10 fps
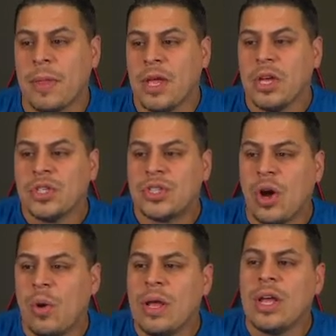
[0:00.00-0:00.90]

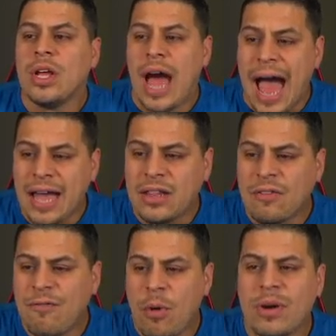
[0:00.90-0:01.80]
So I
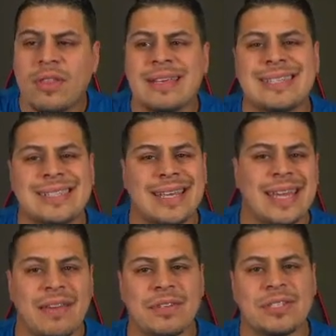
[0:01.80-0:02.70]
look forward to this. It's going to
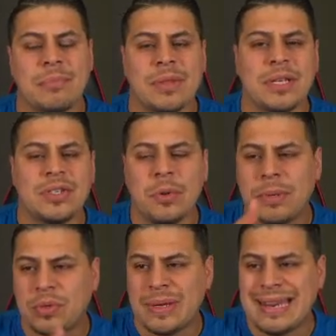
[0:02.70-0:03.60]
give us something to do
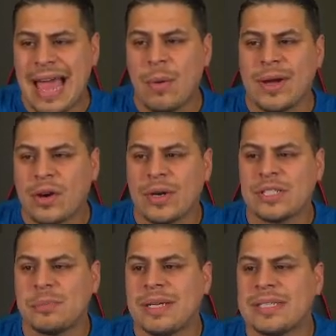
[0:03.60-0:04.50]
between now and
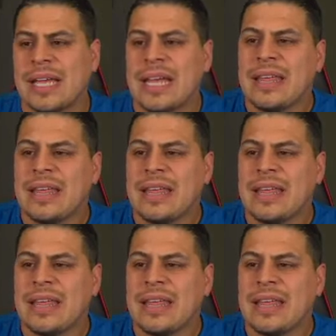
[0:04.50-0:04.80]
Christmas.